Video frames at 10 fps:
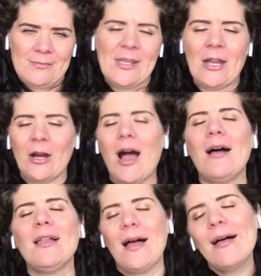Here,
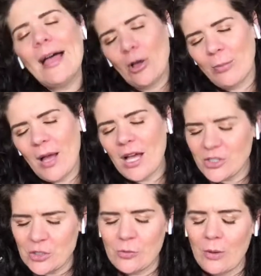I'll help. I'll
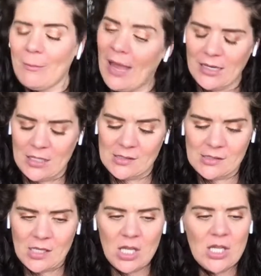do what mine is.
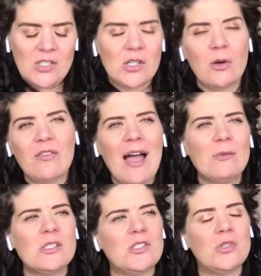So if I
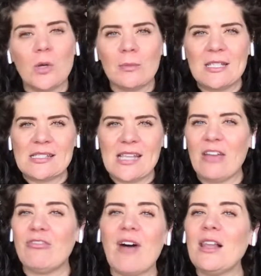was to normally
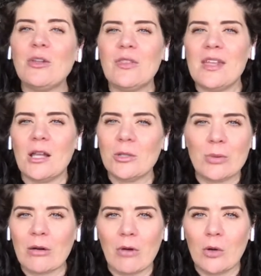say, follow the yellow
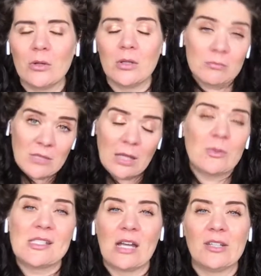brick road, it
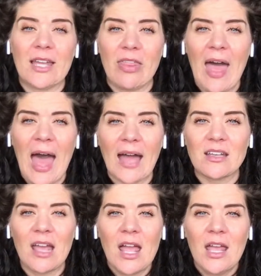would sound like that.
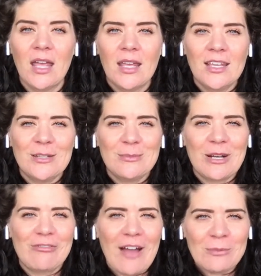But
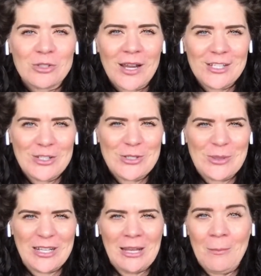if I'm trying to do
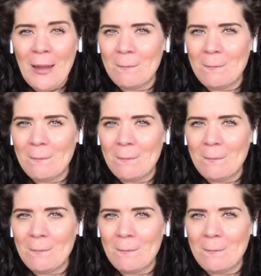it in my